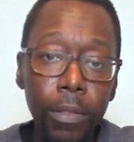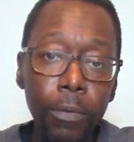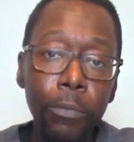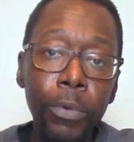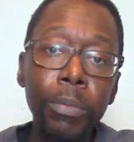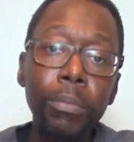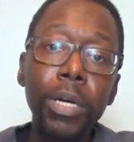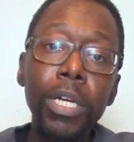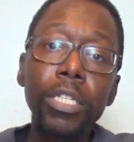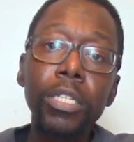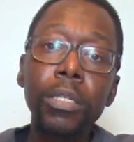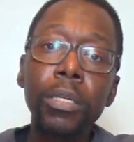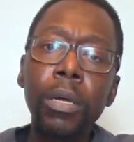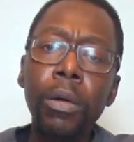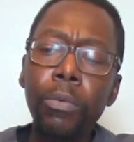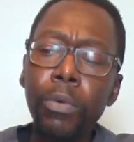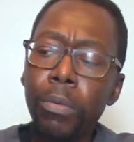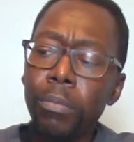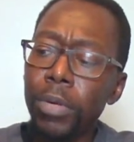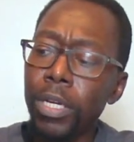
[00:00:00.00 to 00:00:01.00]
We must
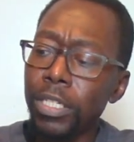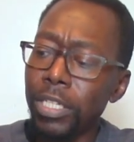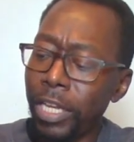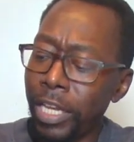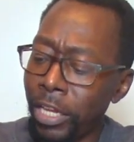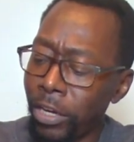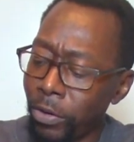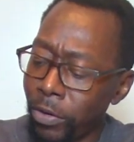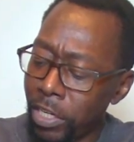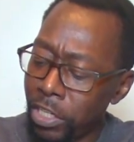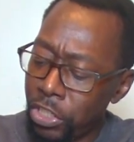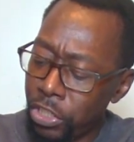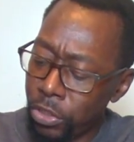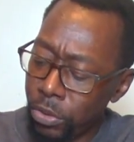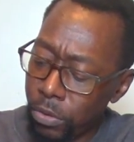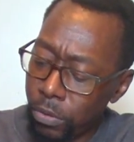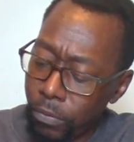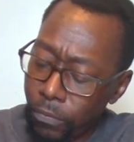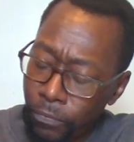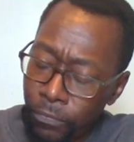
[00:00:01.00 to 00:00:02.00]
enter
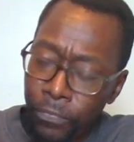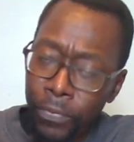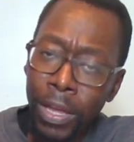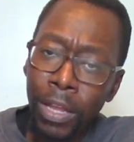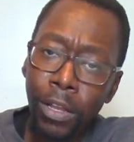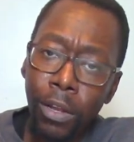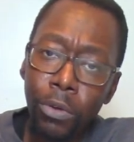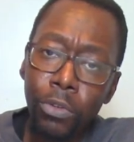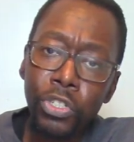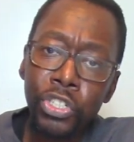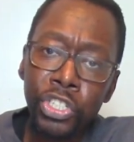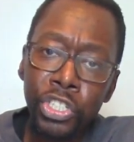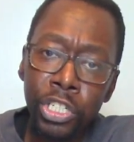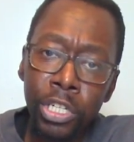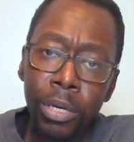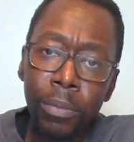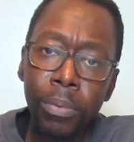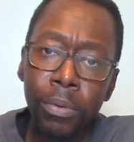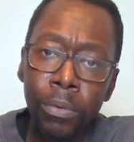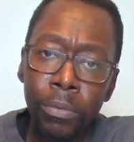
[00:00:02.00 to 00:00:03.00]
into
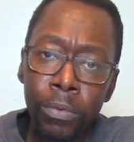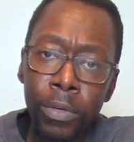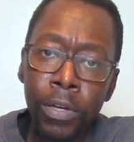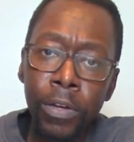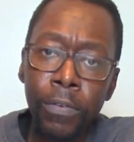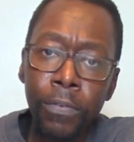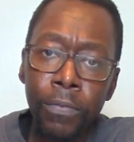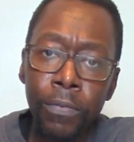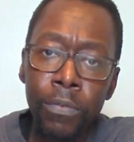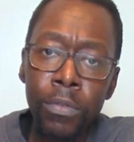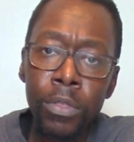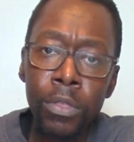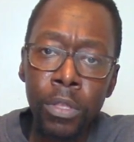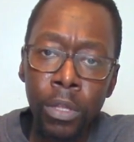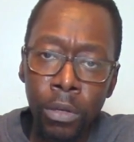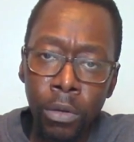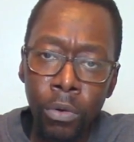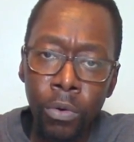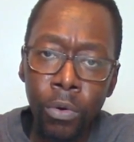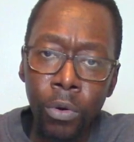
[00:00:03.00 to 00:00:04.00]
fellowship with
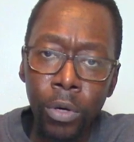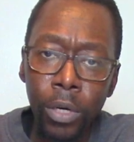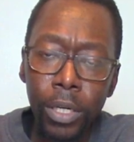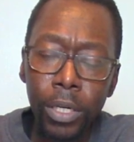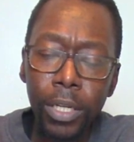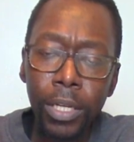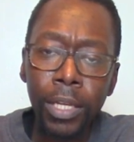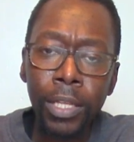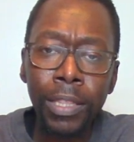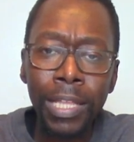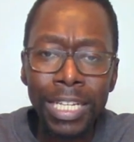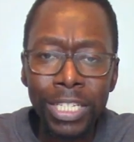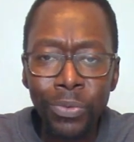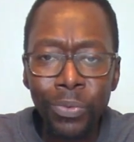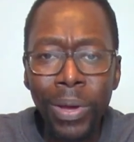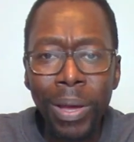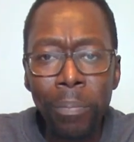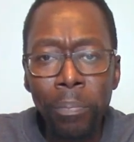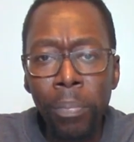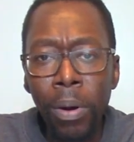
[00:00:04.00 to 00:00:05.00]
the Lord. And that's
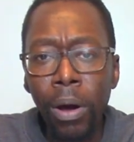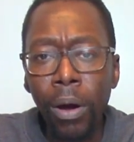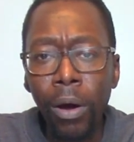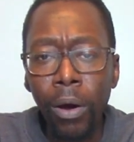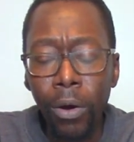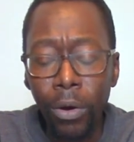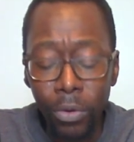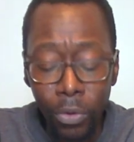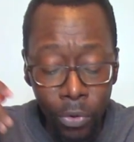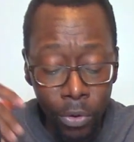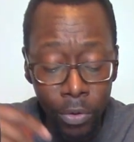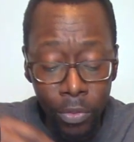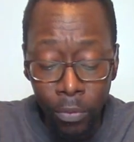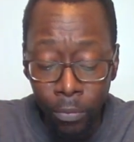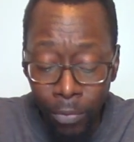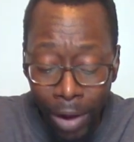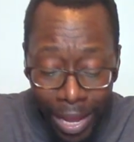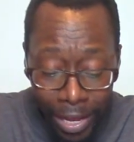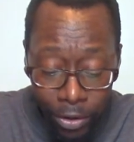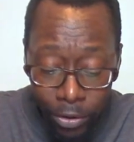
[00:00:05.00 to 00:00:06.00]
what Paul, or the
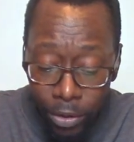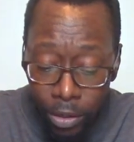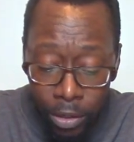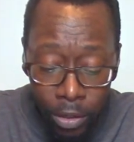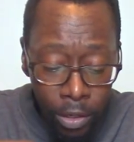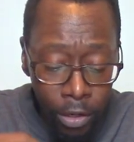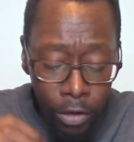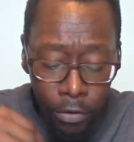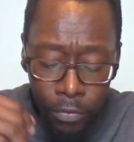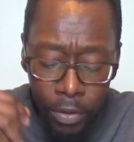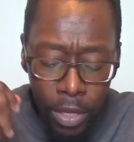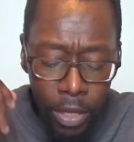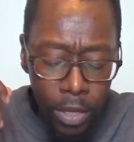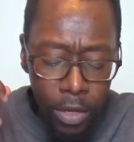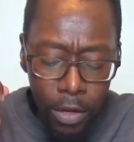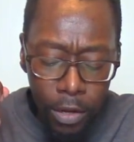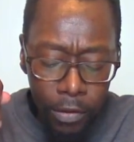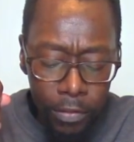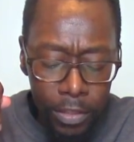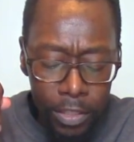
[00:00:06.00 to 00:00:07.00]
writer of
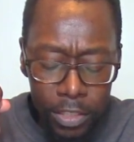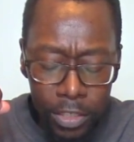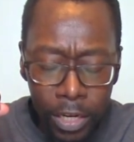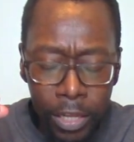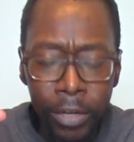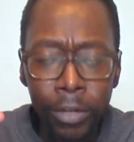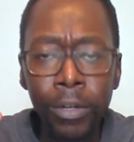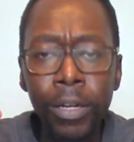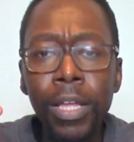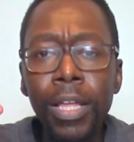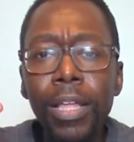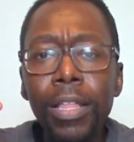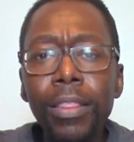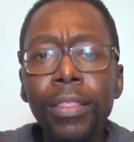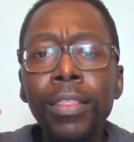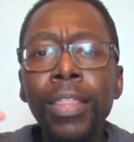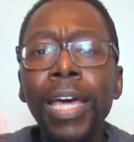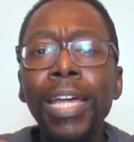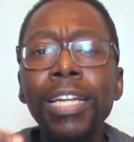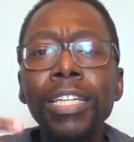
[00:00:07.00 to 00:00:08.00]
this letter,
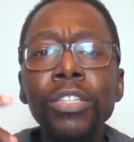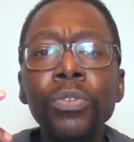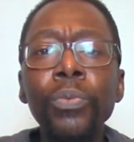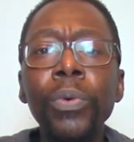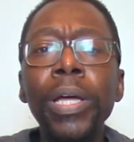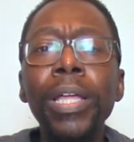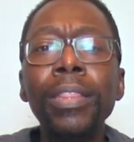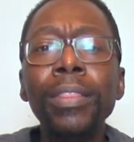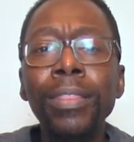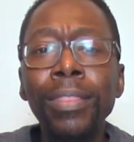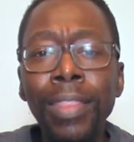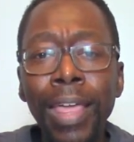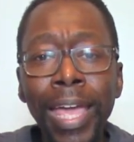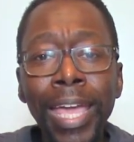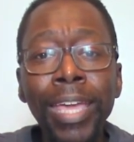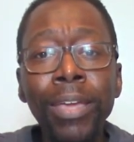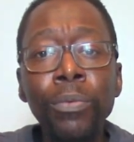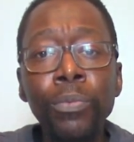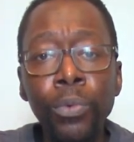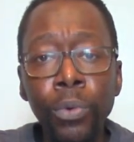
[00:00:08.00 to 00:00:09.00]
that is what
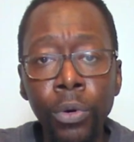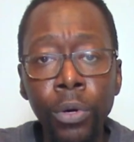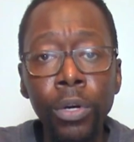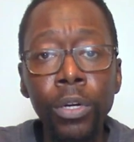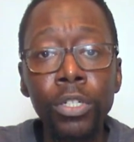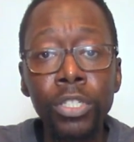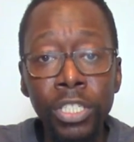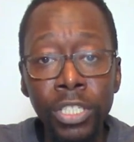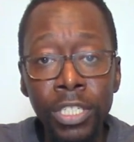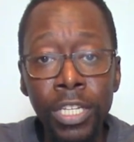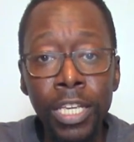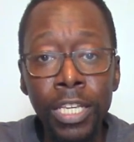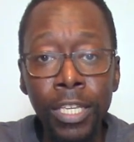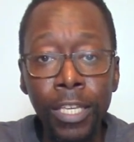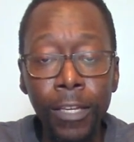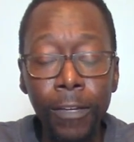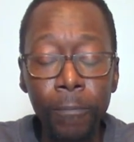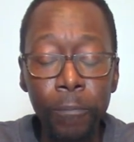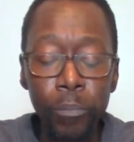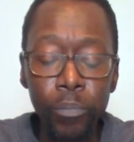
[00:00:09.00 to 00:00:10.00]
they were
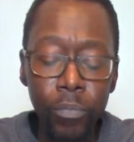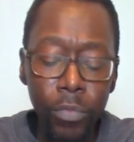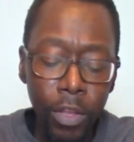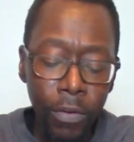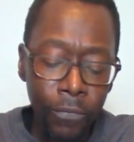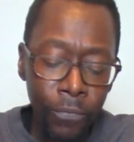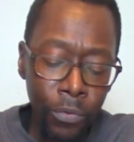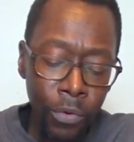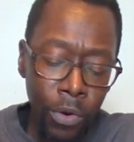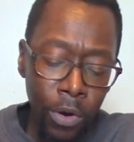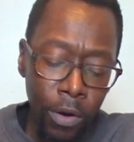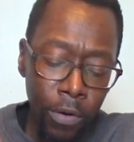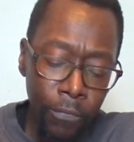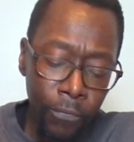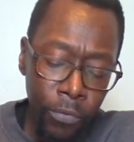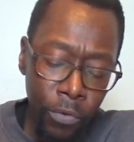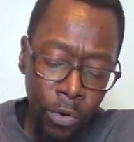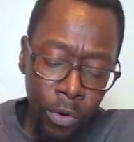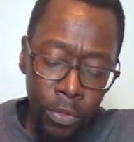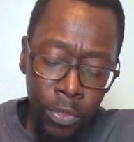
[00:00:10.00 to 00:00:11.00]
seeking.
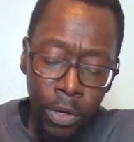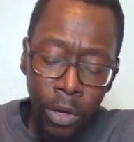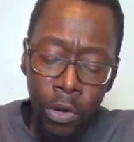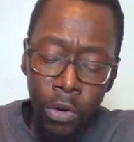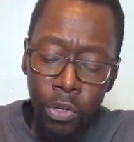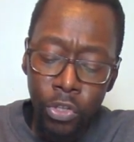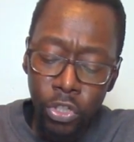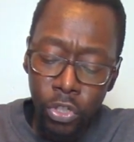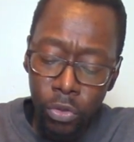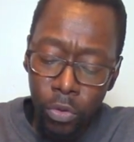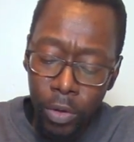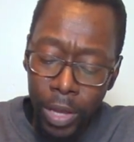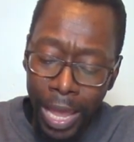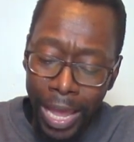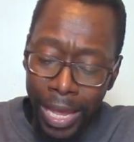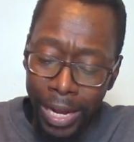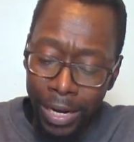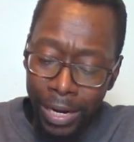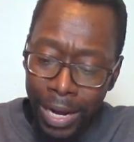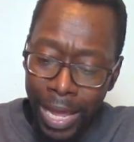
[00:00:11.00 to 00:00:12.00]
For those who
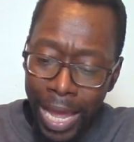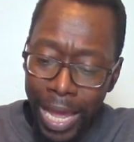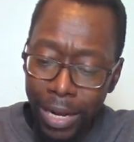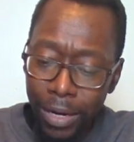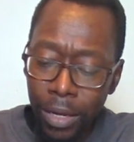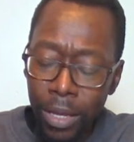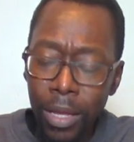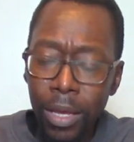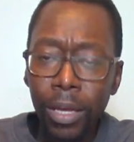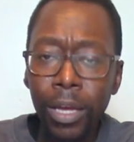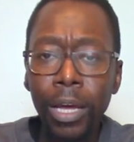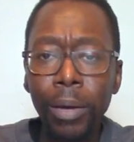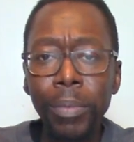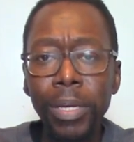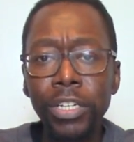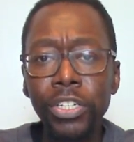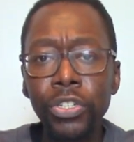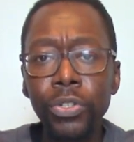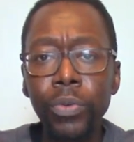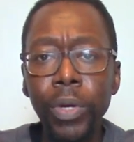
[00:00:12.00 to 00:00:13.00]
had not come
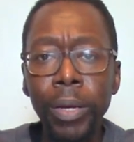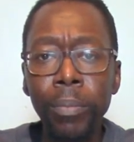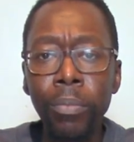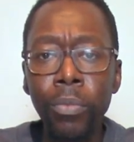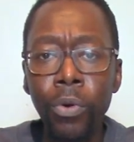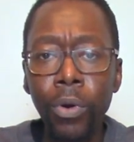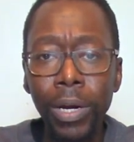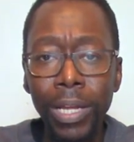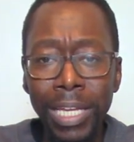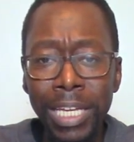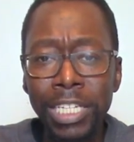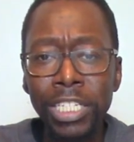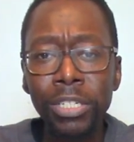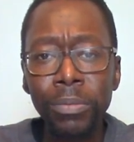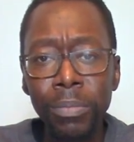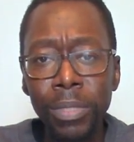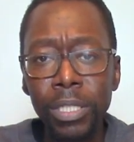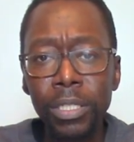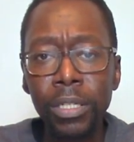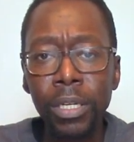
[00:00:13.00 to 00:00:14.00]
into a more
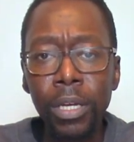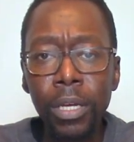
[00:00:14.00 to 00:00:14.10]
intimate